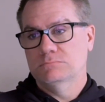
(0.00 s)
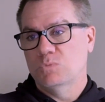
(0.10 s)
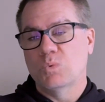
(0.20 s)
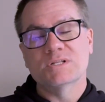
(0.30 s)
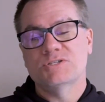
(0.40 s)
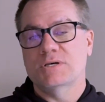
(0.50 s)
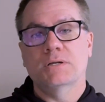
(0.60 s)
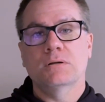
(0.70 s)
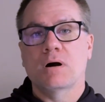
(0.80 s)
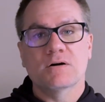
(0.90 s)
what set
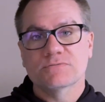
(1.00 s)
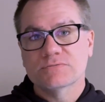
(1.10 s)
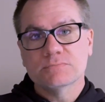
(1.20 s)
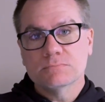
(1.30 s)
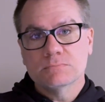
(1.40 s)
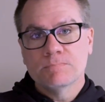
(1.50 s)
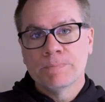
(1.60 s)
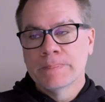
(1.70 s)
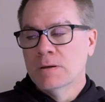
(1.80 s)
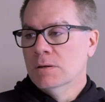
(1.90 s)
it off.
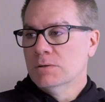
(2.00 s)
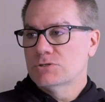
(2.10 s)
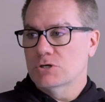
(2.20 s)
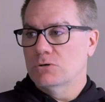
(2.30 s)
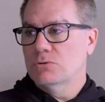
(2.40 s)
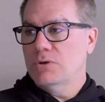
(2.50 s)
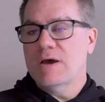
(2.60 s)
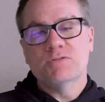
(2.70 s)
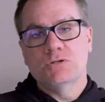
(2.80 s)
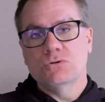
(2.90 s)
So you
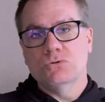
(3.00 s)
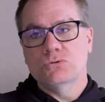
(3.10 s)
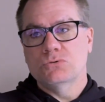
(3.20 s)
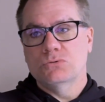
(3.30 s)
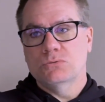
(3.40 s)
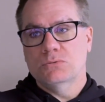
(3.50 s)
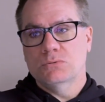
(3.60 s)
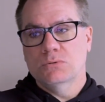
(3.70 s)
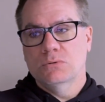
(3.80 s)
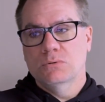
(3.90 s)
have to do
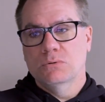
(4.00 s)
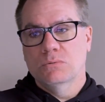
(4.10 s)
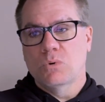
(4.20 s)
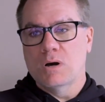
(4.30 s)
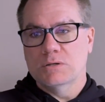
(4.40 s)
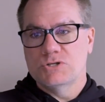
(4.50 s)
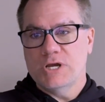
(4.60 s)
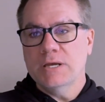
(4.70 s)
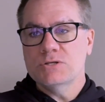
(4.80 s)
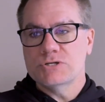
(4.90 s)
water
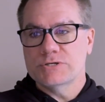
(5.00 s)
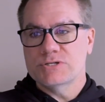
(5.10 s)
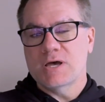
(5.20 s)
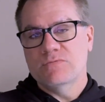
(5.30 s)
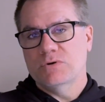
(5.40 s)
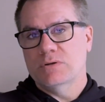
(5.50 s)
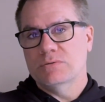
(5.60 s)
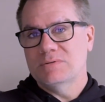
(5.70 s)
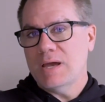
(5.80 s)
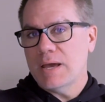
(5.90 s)
changes every other
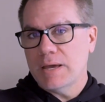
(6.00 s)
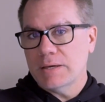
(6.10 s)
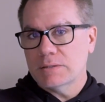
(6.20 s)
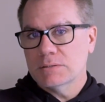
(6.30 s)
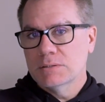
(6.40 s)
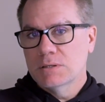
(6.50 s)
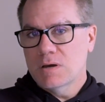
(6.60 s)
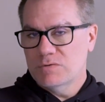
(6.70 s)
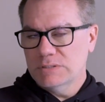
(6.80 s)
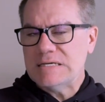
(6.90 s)
day
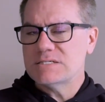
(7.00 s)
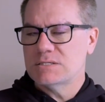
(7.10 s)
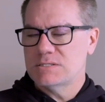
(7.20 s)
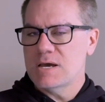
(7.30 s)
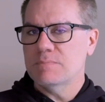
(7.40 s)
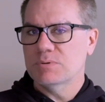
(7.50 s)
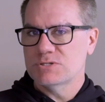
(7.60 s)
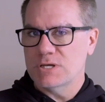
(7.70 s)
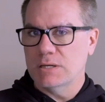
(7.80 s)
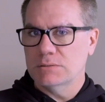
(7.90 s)
of at least
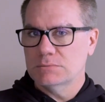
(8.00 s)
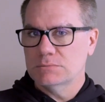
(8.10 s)
10%.